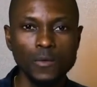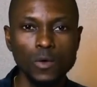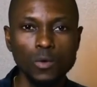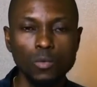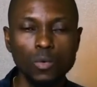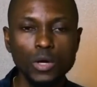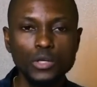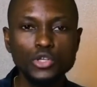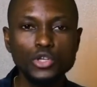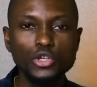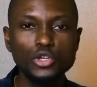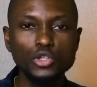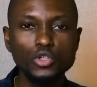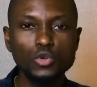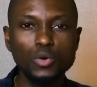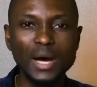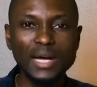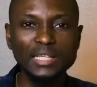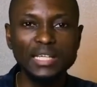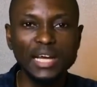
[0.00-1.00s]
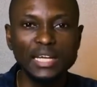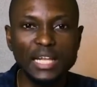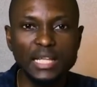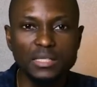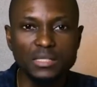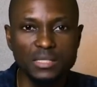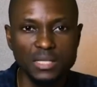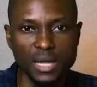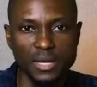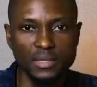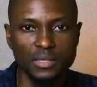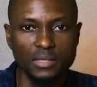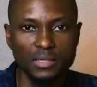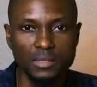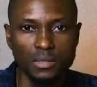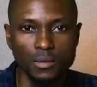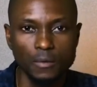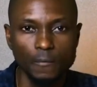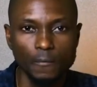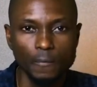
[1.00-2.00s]
What do you do at that instance?
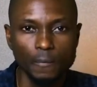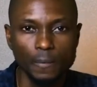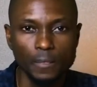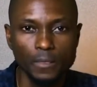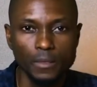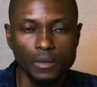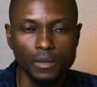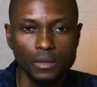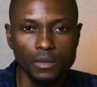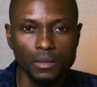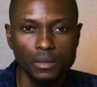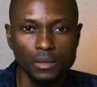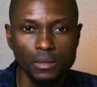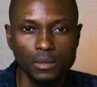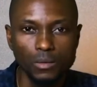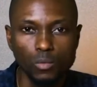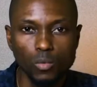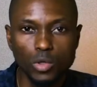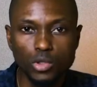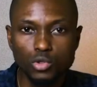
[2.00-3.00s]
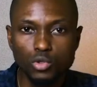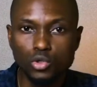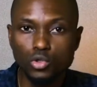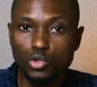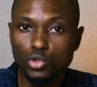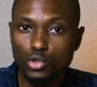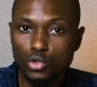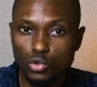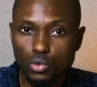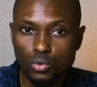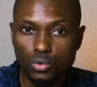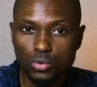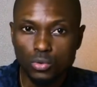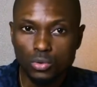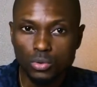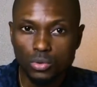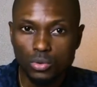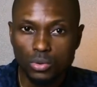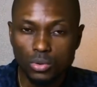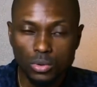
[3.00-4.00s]
What do you do?
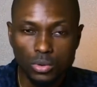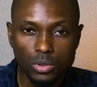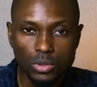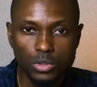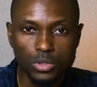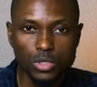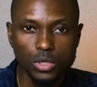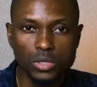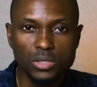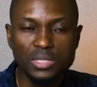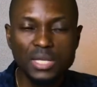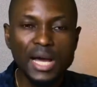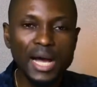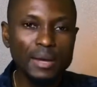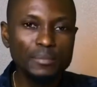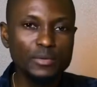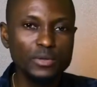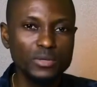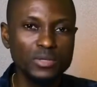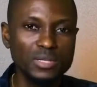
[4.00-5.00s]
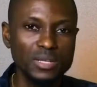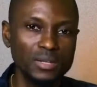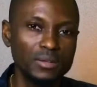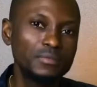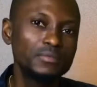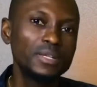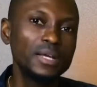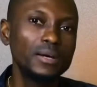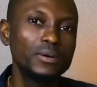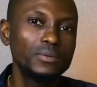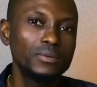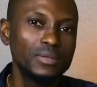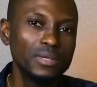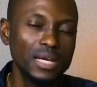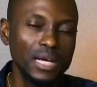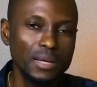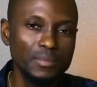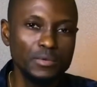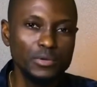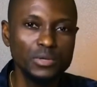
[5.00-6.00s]
Just calm yourself down.
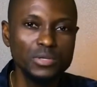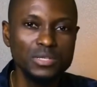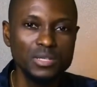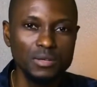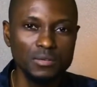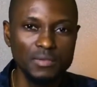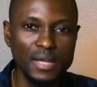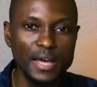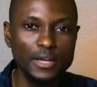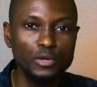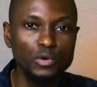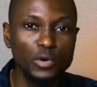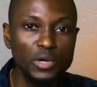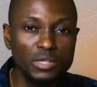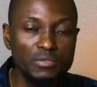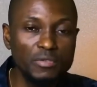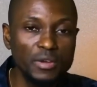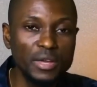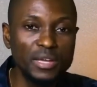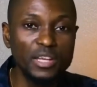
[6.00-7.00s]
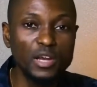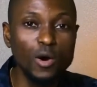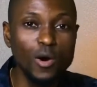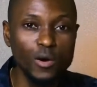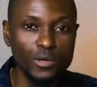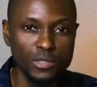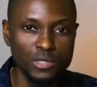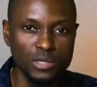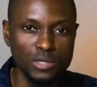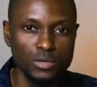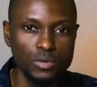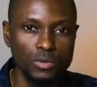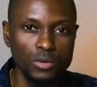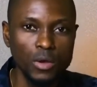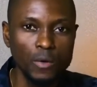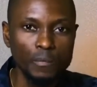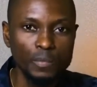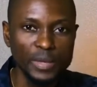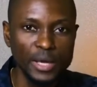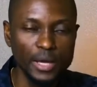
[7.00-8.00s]
Calm yourself. I know it hurts you.
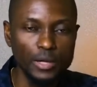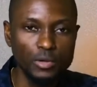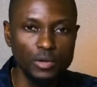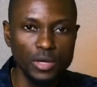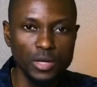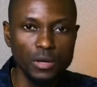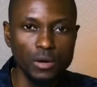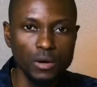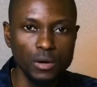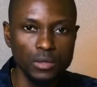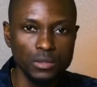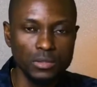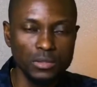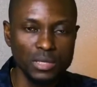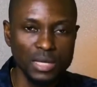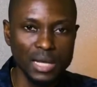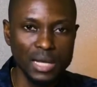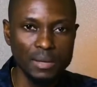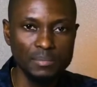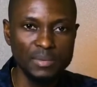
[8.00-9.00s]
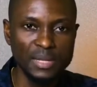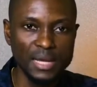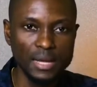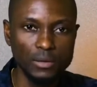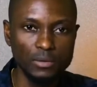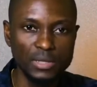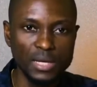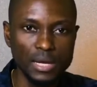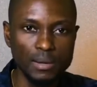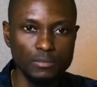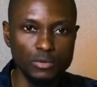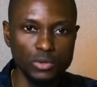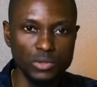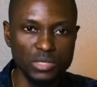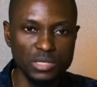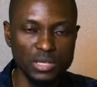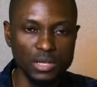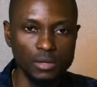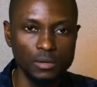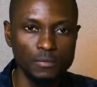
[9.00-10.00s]
I know it hurts. Calm down. Calm
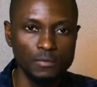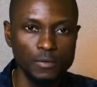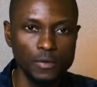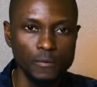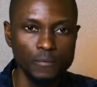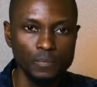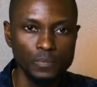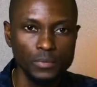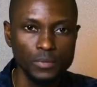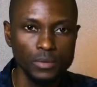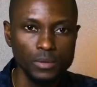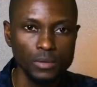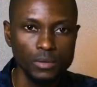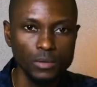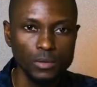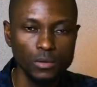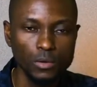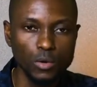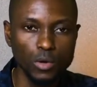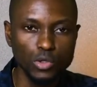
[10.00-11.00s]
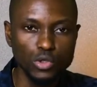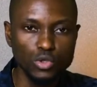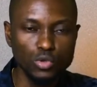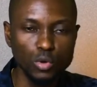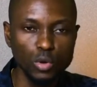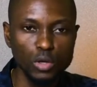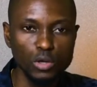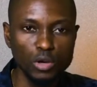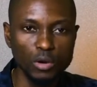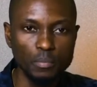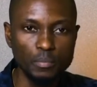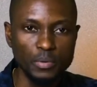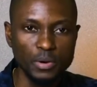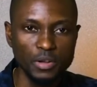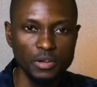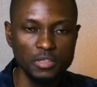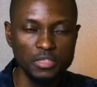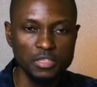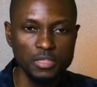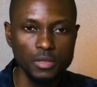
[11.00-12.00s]
yourself. Control your
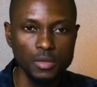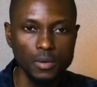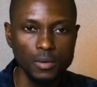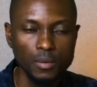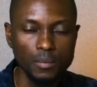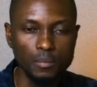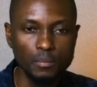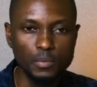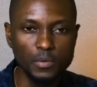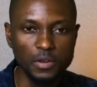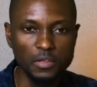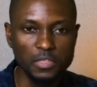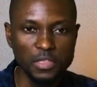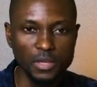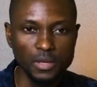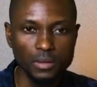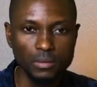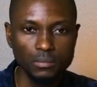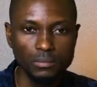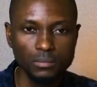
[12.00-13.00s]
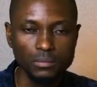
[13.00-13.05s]
breath. Breathe in.